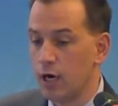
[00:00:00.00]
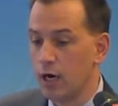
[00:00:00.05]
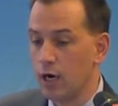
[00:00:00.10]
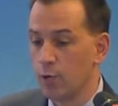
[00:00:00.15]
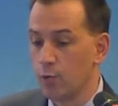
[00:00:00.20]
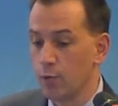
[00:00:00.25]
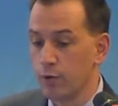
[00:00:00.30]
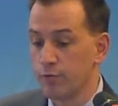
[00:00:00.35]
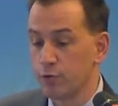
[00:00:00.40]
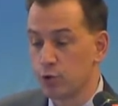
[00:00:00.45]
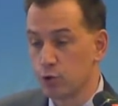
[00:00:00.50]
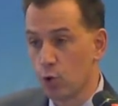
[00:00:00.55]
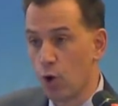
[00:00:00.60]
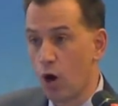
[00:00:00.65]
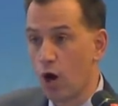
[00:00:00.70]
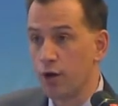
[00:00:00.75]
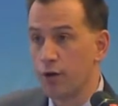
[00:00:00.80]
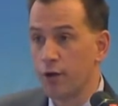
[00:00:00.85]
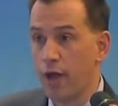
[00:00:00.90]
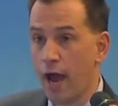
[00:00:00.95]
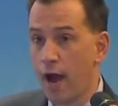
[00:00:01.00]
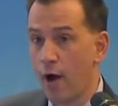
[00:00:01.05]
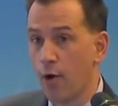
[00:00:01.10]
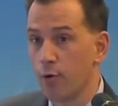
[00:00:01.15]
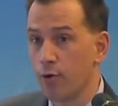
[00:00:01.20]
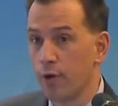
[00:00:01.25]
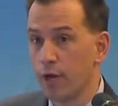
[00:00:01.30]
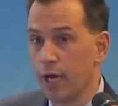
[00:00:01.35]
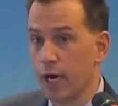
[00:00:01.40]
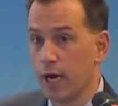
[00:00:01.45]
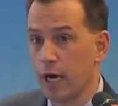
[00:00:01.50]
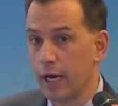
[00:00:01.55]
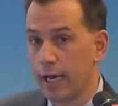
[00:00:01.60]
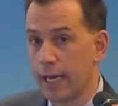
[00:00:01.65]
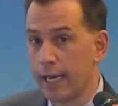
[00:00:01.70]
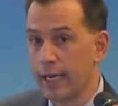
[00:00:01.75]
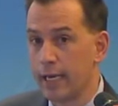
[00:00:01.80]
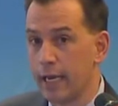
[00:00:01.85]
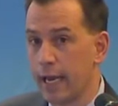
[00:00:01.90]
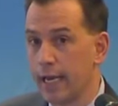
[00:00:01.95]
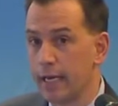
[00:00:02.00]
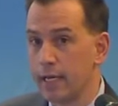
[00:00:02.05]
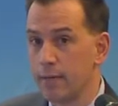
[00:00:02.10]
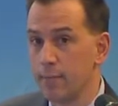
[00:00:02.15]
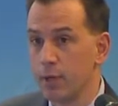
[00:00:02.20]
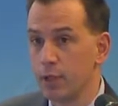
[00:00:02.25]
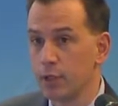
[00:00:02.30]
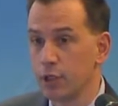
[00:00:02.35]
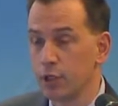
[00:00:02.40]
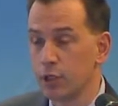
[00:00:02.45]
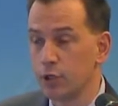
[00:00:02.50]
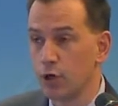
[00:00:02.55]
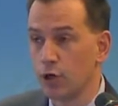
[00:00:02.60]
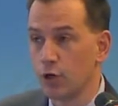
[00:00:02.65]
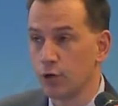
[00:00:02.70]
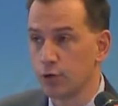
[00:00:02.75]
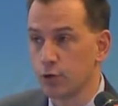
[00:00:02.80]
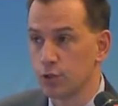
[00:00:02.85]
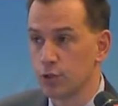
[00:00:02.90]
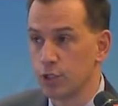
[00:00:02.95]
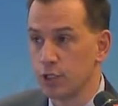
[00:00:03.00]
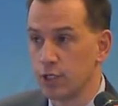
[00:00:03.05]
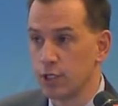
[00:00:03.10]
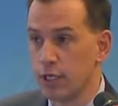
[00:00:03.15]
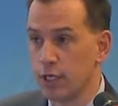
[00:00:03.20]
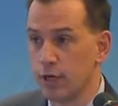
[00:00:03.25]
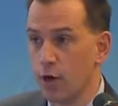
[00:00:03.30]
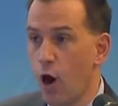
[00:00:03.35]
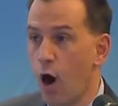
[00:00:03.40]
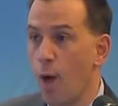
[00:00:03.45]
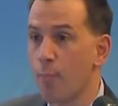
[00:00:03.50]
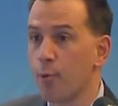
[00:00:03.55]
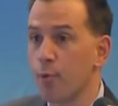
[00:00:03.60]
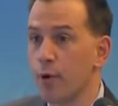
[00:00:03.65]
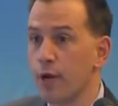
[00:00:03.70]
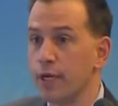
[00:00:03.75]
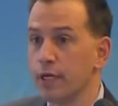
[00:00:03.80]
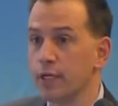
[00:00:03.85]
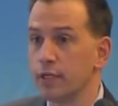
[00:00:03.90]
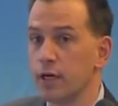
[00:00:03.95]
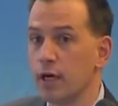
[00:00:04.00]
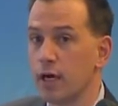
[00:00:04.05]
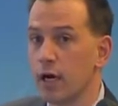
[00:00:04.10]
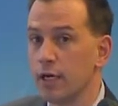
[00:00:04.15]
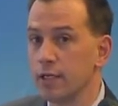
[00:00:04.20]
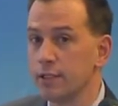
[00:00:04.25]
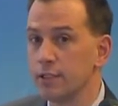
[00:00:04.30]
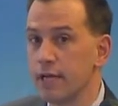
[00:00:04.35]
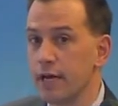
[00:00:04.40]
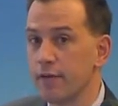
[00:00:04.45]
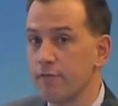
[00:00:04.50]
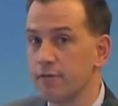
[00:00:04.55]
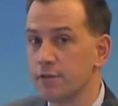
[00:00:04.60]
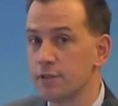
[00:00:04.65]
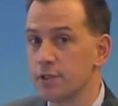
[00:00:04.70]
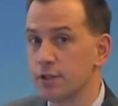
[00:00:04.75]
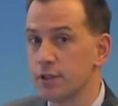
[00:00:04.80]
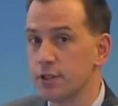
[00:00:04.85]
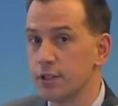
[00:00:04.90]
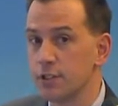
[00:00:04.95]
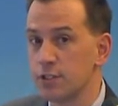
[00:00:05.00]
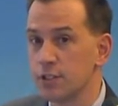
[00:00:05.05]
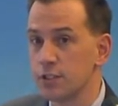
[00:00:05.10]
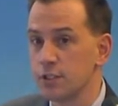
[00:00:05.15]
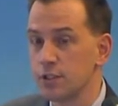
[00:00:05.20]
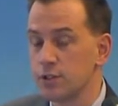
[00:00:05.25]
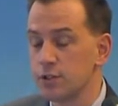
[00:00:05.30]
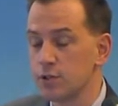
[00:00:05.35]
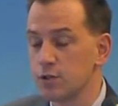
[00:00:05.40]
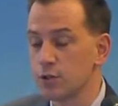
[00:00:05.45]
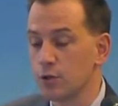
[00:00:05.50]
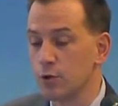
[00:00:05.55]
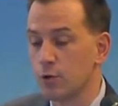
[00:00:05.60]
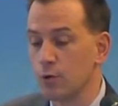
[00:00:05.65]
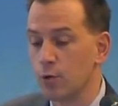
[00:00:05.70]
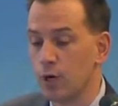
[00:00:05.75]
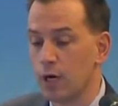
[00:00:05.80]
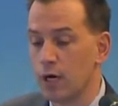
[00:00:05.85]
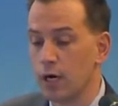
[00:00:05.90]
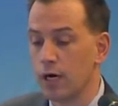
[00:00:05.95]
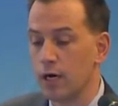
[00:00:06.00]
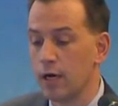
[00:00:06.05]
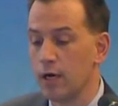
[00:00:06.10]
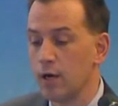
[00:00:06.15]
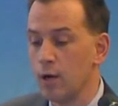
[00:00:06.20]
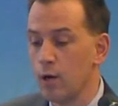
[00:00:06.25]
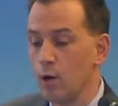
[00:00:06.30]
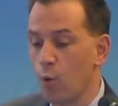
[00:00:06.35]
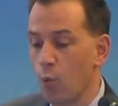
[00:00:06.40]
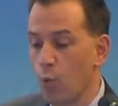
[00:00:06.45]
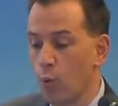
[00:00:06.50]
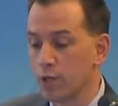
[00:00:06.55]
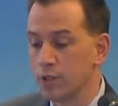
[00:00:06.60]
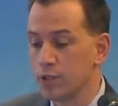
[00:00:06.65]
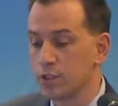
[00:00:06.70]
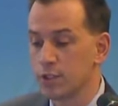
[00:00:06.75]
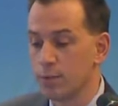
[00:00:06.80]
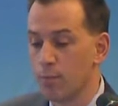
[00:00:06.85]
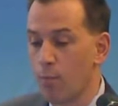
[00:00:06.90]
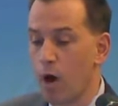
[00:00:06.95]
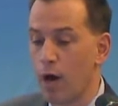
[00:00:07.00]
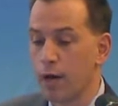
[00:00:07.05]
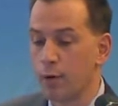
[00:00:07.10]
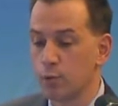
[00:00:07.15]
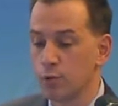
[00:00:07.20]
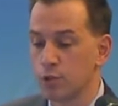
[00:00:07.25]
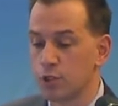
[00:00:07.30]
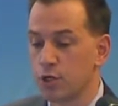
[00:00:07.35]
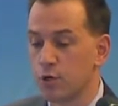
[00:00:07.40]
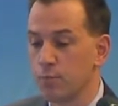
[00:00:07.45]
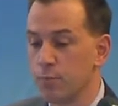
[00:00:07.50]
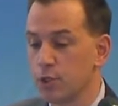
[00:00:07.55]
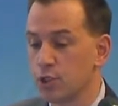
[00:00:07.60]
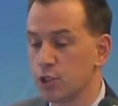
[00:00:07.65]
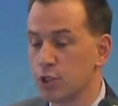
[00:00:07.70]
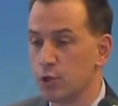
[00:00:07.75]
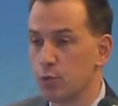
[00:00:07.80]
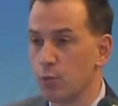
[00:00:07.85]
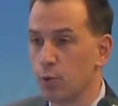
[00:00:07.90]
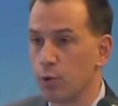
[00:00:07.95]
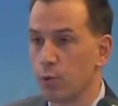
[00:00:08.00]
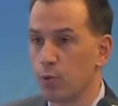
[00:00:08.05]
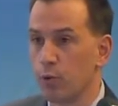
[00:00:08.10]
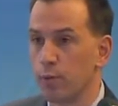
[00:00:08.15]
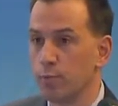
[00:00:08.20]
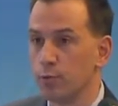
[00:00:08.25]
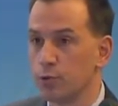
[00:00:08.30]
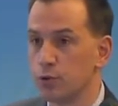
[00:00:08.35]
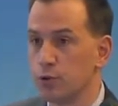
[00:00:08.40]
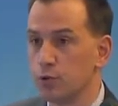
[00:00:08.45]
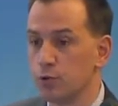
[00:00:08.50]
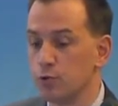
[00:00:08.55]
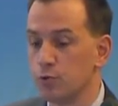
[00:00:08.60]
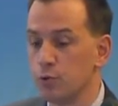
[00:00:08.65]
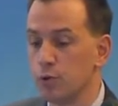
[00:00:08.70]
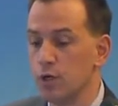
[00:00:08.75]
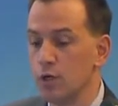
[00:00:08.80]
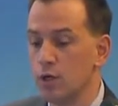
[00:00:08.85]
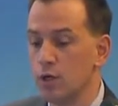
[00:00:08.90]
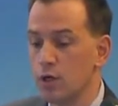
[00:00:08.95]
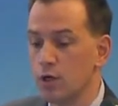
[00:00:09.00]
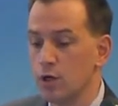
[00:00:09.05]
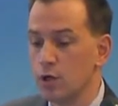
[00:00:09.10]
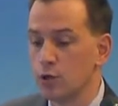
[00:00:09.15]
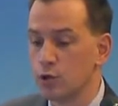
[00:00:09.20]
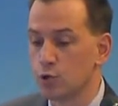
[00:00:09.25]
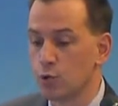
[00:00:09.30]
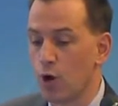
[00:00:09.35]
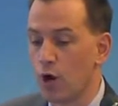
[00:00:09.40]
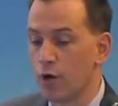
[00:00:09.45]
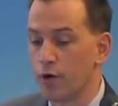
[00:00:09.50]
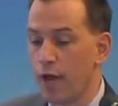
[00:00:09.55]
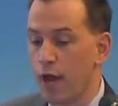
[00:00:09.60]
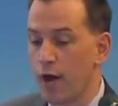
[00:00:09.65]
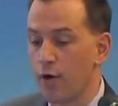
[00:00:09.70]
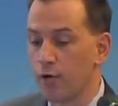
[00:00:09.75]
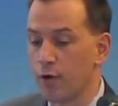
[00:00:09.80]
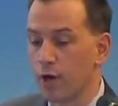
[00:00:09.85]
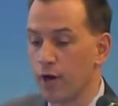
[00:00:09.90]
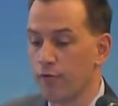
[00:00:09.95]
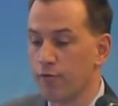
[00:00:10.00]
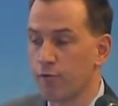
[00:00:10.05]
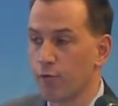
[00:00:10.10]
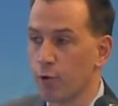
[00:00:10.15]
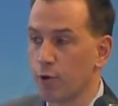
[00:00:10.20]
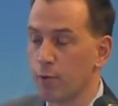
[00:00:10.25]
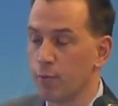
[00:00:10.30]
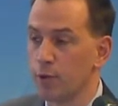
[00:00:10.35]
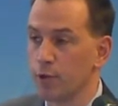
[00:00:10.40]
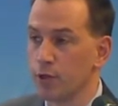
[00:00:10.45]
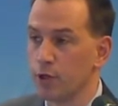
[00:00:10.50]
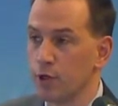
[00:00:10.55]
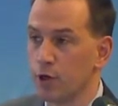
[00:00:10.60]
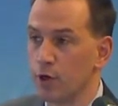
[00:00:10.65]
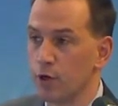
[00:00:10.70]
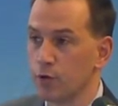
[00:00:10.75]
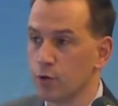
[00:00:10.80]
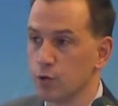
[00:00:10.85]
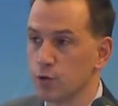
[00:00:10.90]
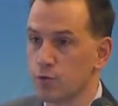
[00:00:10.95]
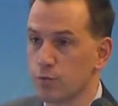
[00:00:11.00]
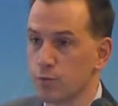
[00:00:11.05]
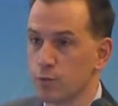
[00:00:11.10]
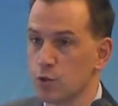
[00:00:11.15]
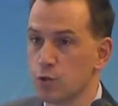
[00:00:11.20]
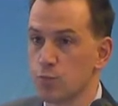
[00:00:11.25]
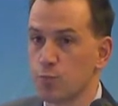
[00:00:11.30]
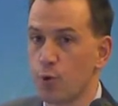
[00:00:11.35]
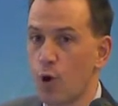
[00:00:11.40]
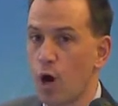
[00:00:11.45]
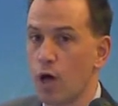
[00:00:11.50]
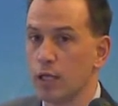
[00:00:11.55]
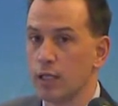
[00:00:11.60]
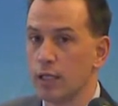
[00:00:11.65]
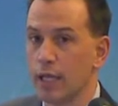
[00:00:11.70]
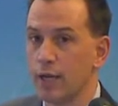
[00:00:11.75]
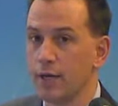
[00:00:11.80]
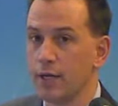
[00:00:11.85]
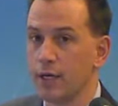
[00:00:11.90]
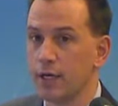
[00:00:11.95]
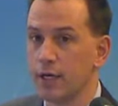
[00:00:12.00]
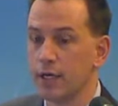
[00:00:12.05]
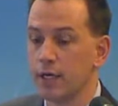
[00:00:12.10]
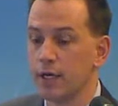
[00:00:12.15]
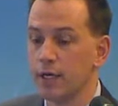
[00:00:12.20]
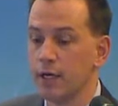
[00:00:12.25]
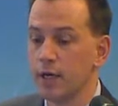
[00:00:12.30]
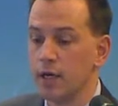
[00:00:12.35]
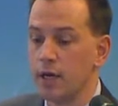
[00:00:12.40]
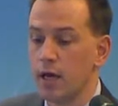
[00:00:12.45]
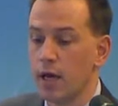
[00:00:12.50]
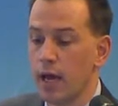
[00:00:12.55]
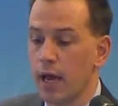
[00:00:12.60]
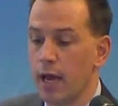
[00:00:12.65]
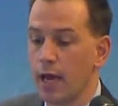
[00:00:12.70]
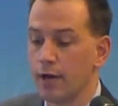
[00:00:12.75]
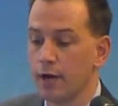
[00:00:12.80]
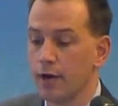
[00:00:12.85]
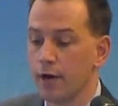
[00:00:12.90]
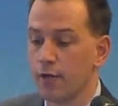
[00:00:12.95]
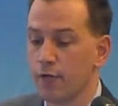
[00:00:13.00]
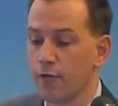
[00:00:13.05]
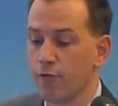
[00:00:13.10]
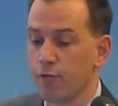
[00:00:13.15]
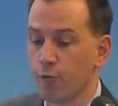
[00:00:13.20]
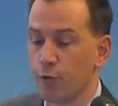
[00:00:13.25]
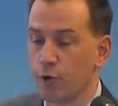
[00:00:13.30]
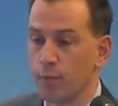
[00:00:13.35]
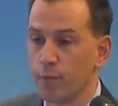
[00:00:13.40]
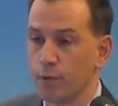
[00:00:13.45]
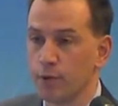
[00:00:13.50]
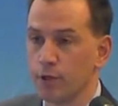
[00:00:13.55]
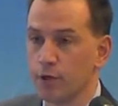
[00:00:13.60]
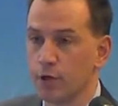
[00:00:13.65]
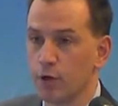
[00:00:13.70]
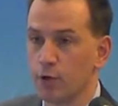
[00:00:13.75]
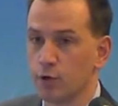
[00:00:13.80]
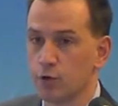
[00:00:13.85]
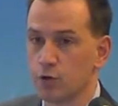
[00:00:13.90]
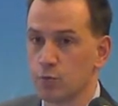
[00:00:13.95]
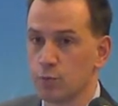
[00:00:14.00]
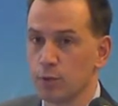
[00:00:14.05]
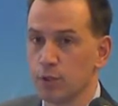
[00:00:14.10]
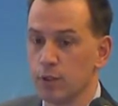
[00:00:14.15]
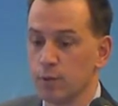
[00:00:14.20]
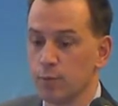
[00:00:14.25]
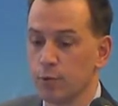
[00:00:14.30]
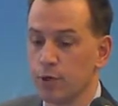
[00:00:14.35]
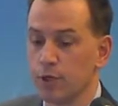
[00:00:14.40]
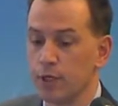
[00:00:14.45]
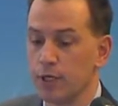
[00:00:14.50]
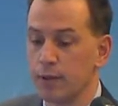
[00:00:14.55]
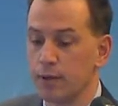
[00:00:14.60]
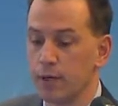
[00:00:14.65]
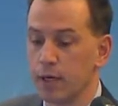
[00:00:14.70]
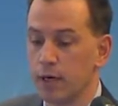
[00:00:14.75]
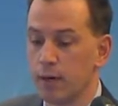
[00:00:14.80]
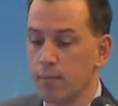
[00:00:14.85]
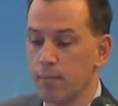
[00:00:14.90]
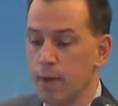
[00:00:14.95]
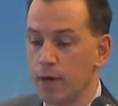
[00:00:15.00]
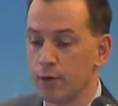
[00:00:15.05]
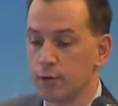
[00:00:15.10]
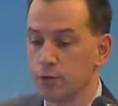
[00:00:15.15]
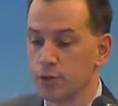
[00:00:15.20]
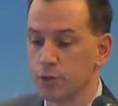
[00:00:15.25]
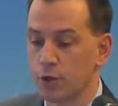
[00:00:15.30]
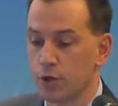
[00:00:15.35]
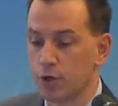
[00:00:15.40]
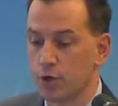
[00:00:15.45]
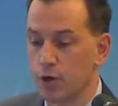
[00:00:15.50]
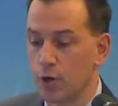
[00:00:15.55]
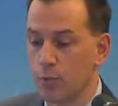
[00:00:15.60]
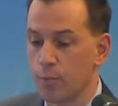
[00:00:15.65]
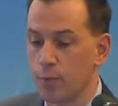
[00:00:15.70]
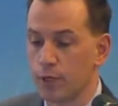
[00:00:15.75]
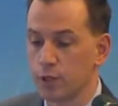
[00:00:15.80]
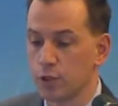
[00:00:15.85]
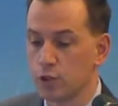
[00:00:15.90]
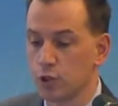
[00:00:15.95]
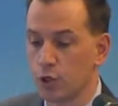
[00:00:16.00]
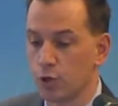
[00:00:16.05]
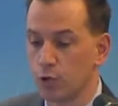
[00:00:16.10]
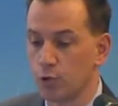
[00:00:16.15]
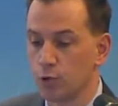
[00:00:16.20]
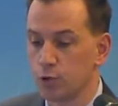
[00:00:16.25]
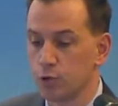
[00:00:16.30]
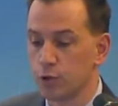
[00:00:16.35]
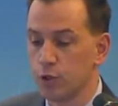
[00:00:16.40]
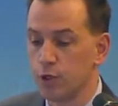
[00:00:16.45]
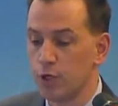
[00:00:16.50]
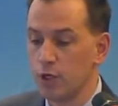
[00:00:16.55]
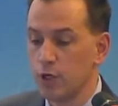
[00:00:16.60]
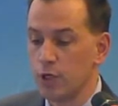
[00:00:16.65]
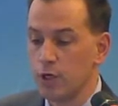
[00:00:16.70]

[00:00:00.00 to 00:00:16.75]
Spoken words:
We've drawn down $80 million in operating debt facilities. So once the mine was commissioned, we were able to draw down $40 million from Sprott Lending and another $40 million from Liberty Metals, our biggest shareholder.